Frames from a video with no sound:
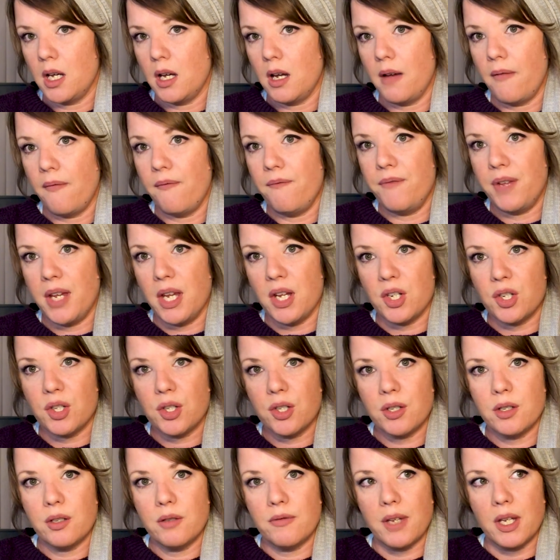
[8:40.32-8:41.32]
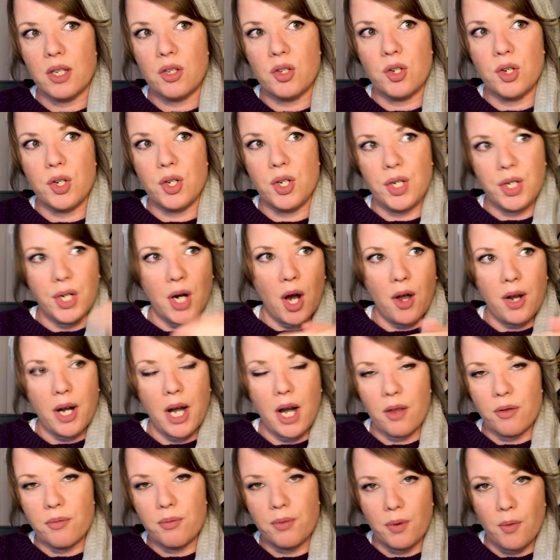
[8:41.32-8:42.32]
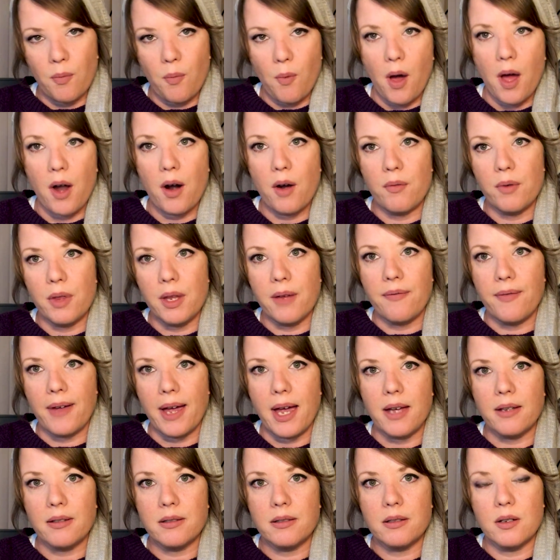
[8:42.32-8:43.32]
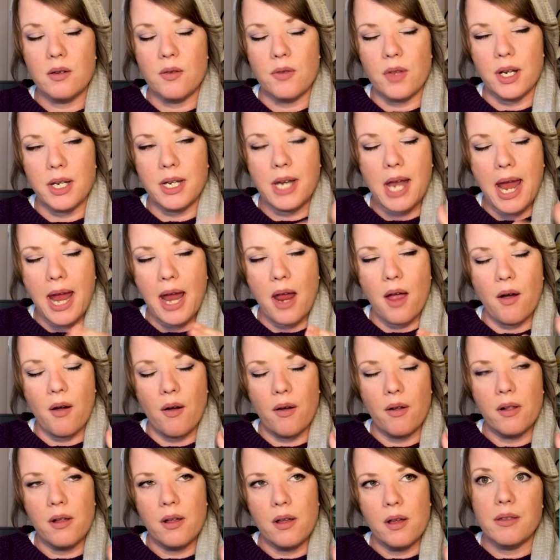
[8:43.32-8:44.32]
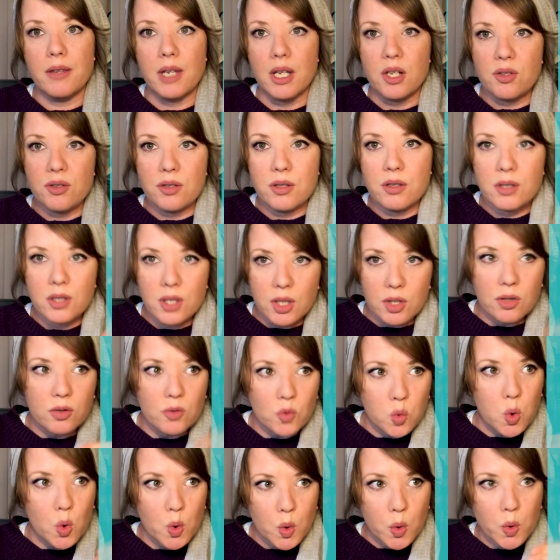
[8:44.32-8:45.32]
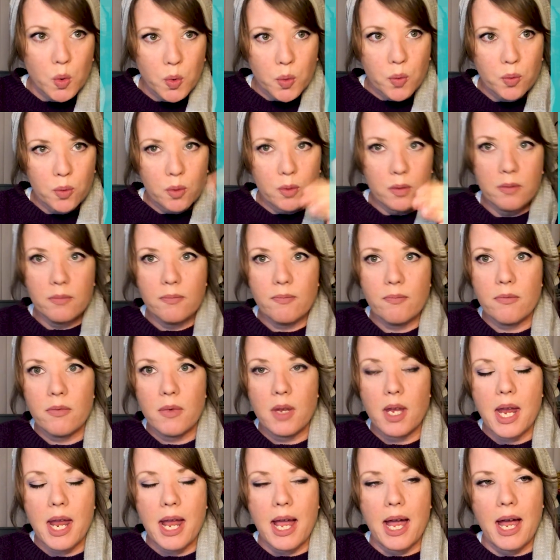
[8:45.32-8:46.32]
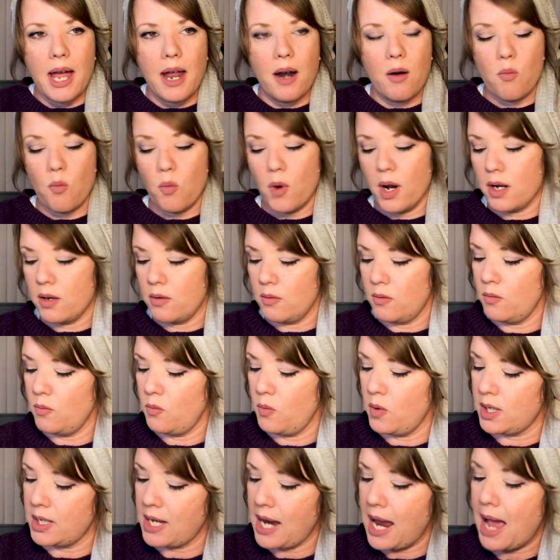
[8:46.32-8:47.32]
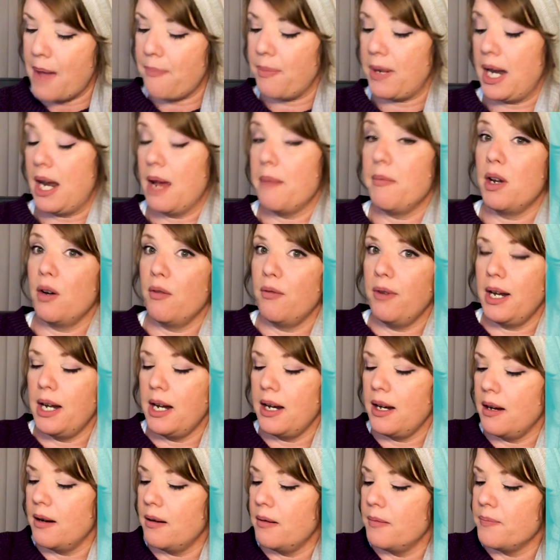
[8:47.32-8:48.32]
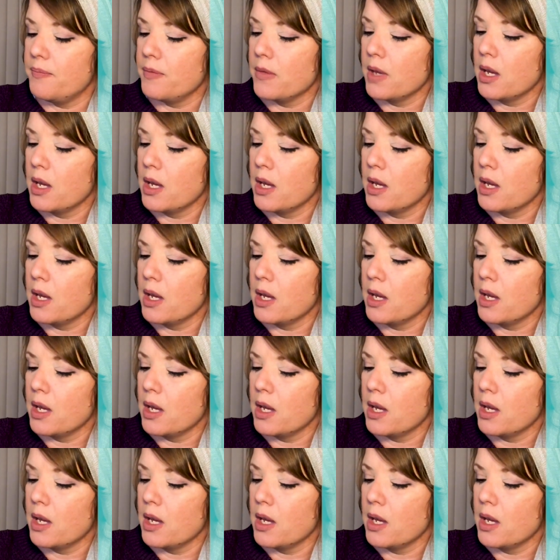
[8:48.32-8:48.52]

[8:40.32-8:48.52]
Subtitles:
a fish that's darting through the water really fast, with a tail that's and what's happening, I'm going to read it here.